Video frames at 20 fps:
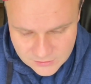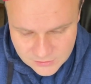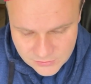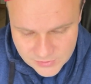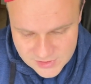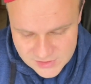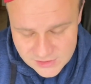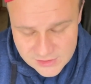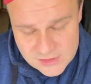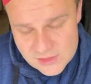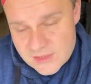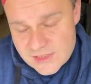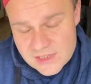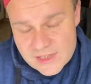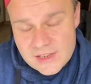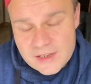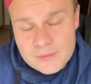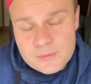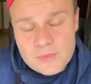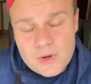the reason is the
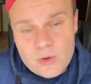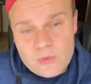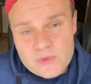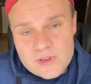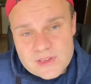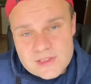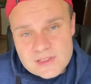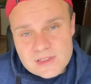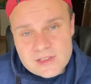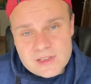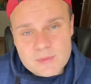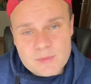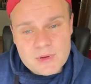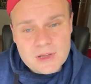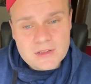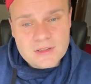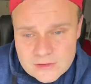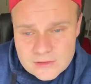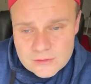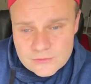same, obviously,
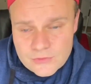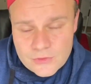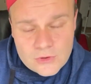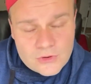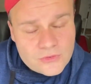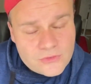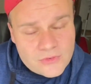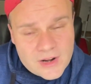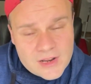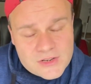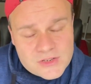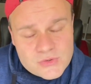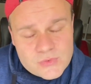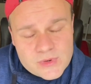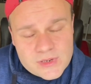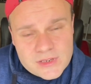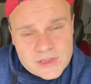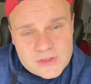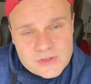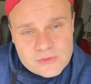but for French we
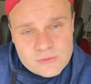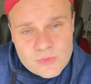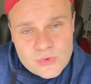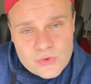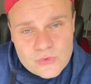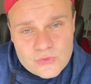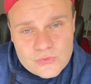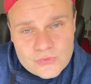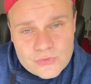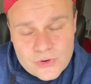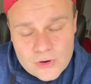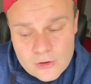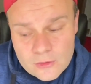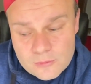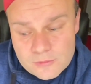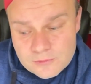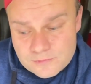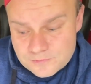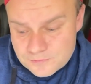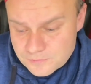need to move
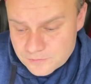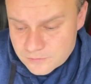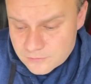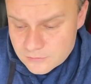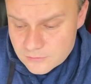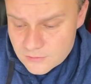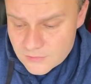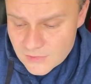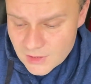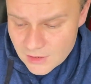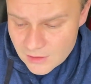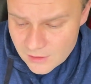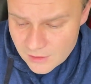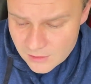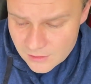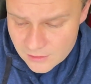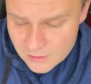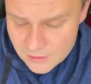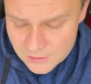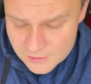from
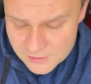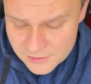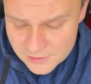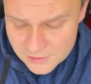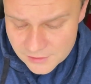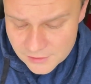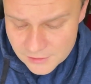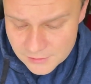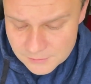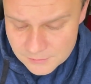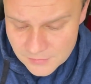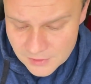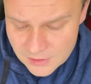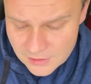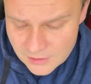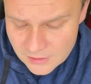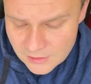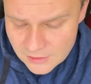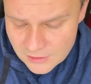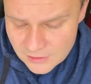the
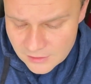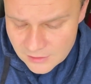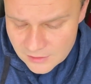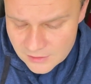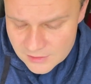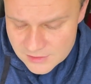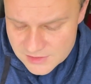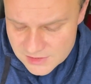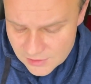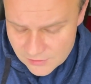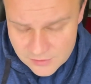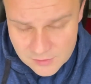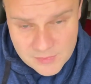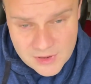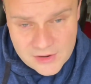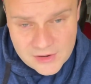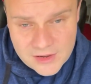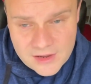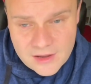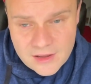South
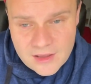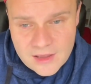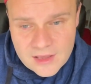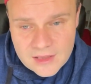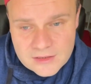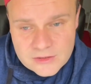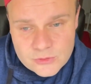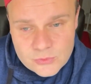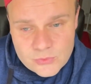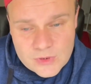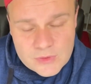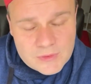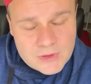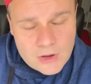America and we will